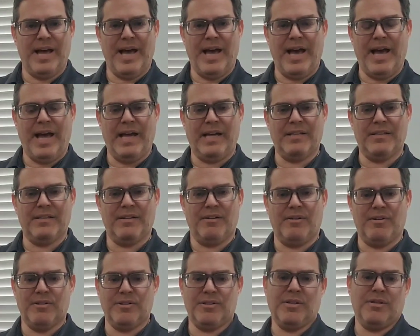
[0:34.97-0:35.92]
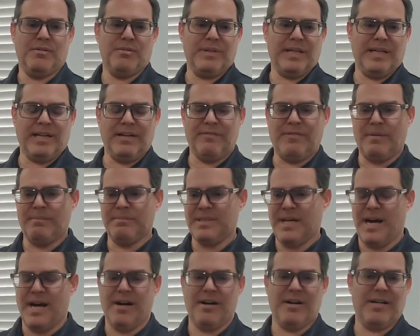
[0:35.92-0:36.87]
And also, like, if I'm
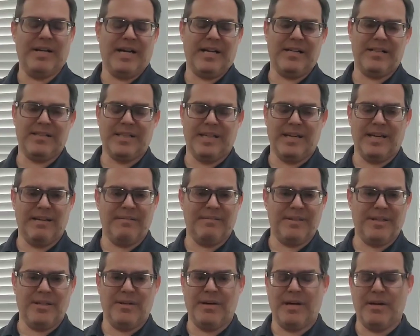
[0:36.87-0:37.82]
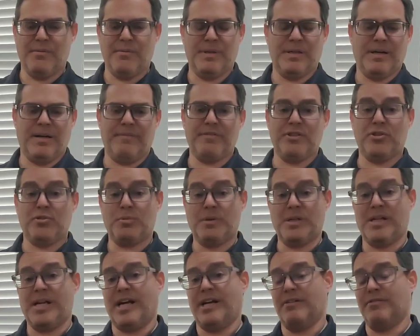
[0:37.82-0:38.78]
tired and I just can't, I don't want to have to
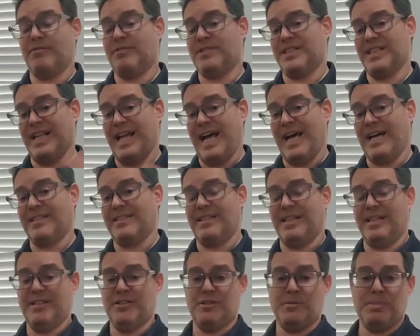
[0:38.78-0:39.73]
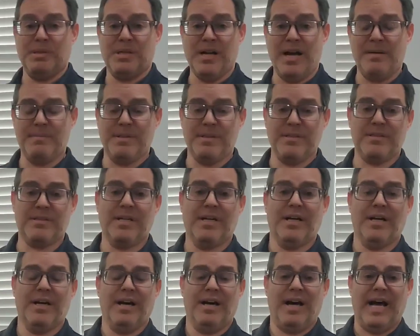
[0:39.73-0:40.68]
switch out of slacks into pajamas,
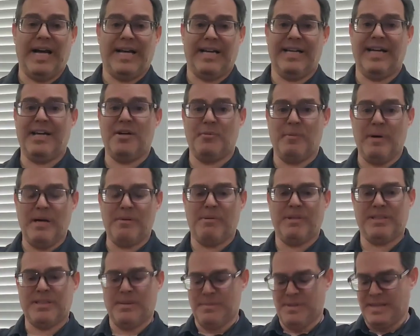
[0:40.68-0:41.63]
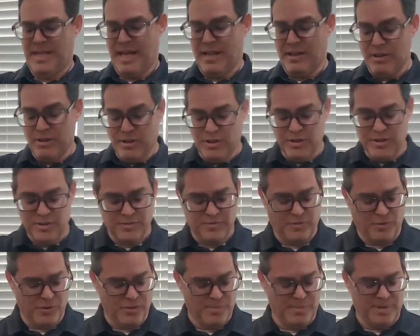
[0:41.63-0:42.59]
I can get away with something that looks
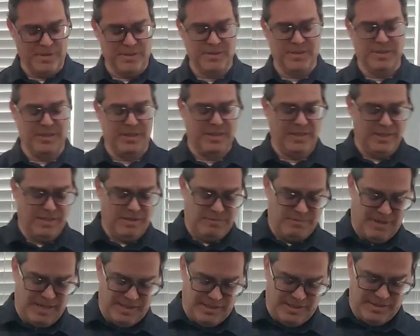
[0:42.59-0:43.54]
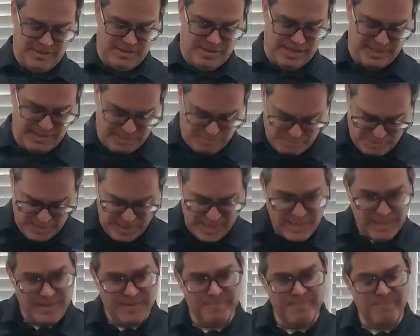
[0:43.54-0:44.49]
formal, right? These are nice and
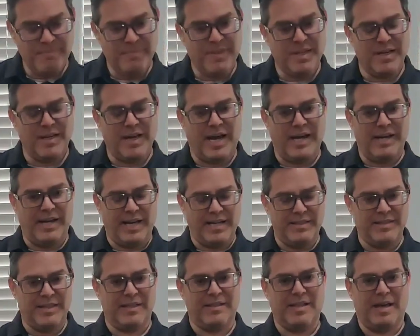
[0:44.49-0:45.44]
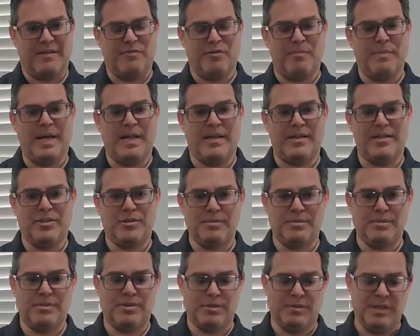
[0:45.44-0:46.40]
black, and it has like that formality
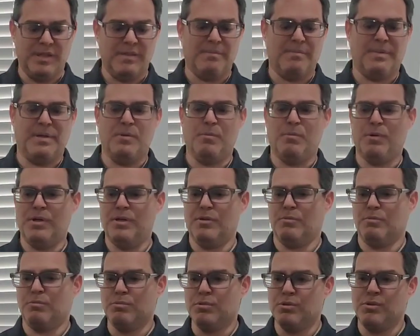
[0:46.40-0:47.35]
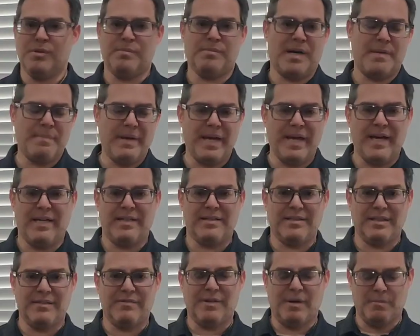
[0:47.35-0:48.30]
to it, but it wouldn't ruin my
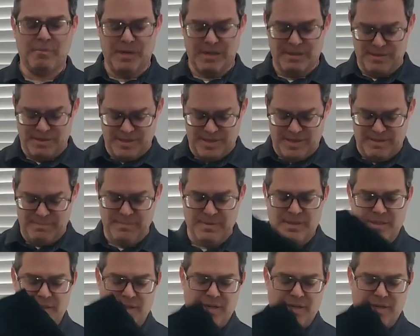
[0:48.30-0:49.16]
pants if I'm wearing them.